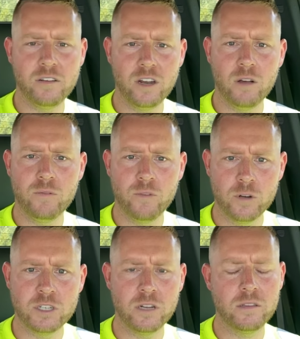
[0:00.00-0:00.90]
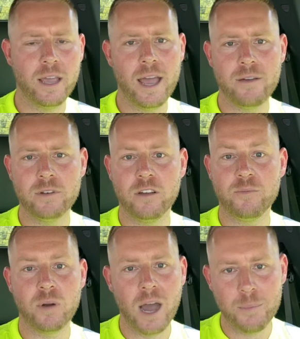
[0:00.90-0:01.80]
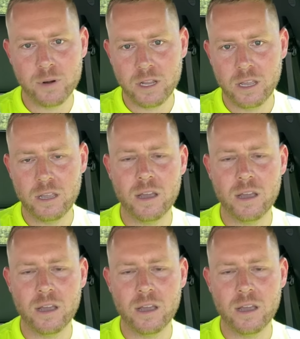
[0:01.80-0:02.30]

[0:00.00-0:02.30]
you know, fortunate they have enough property,